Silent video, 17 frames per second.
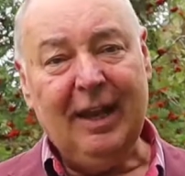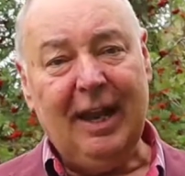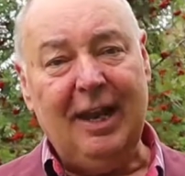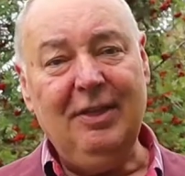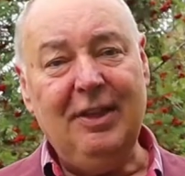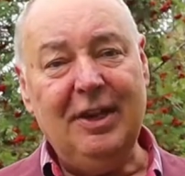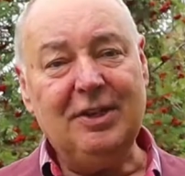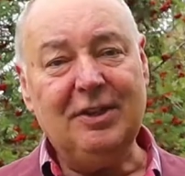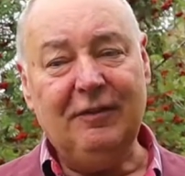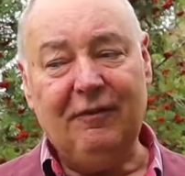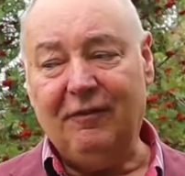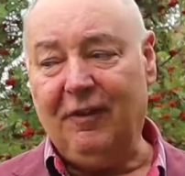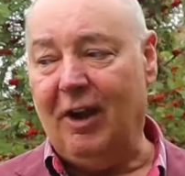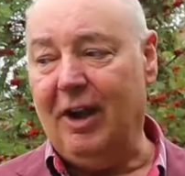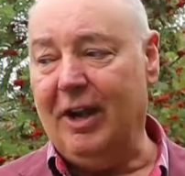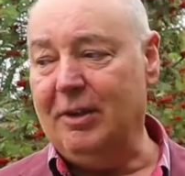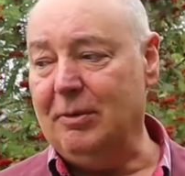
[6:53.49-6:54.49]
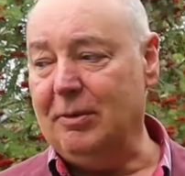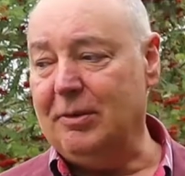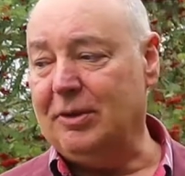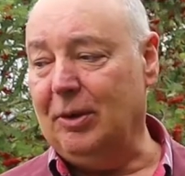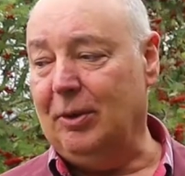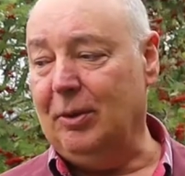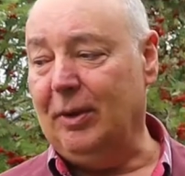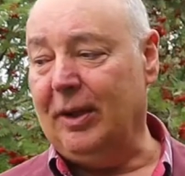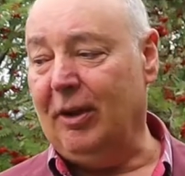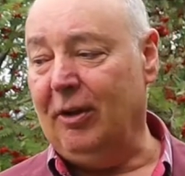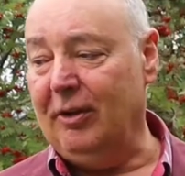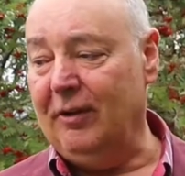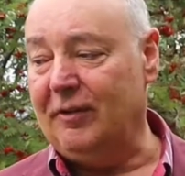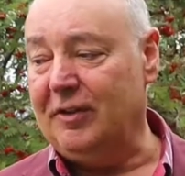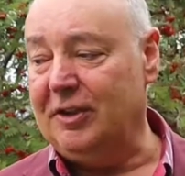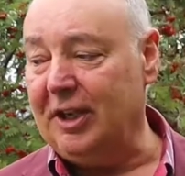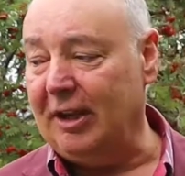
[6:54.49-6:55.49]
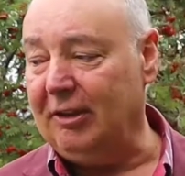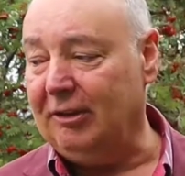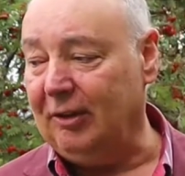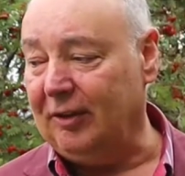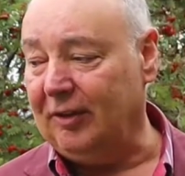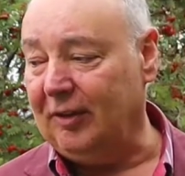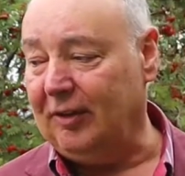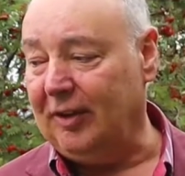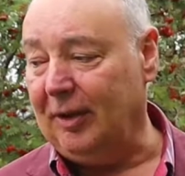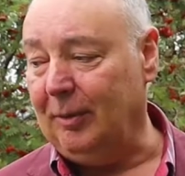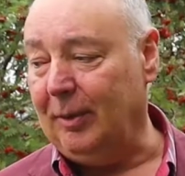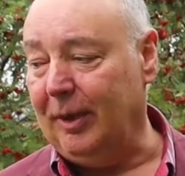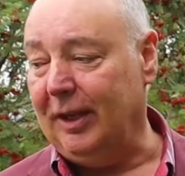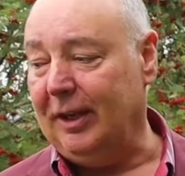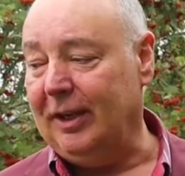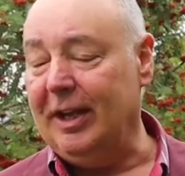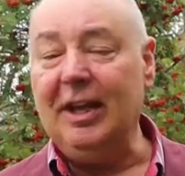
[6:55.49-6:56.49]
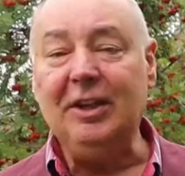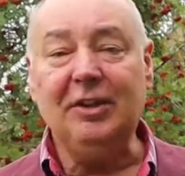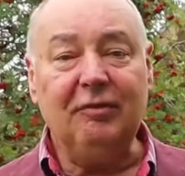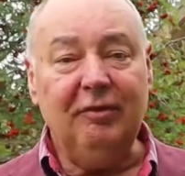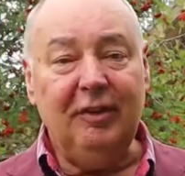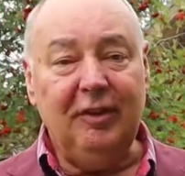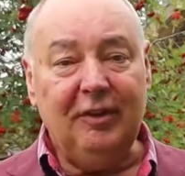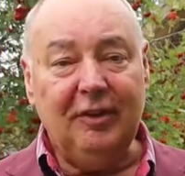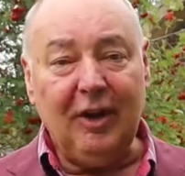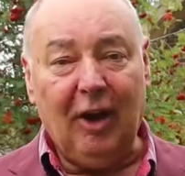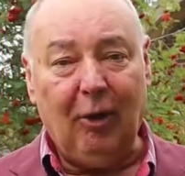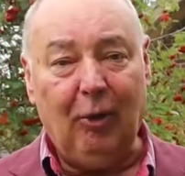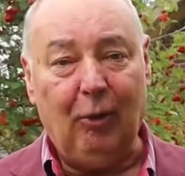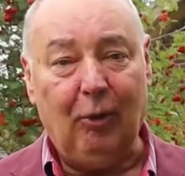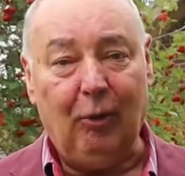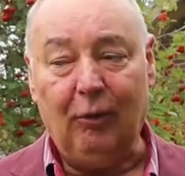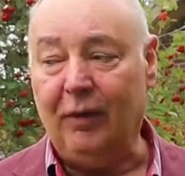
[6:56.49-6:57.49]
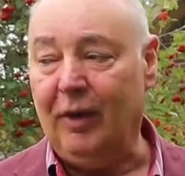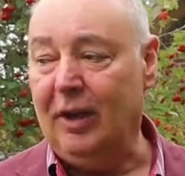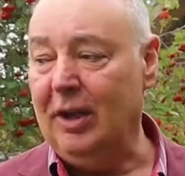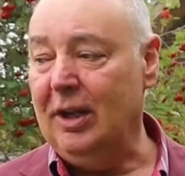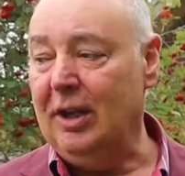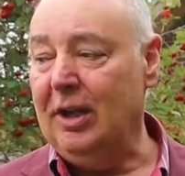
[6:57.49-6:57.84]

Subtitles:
in this final talk of Generosity Week, let's resolve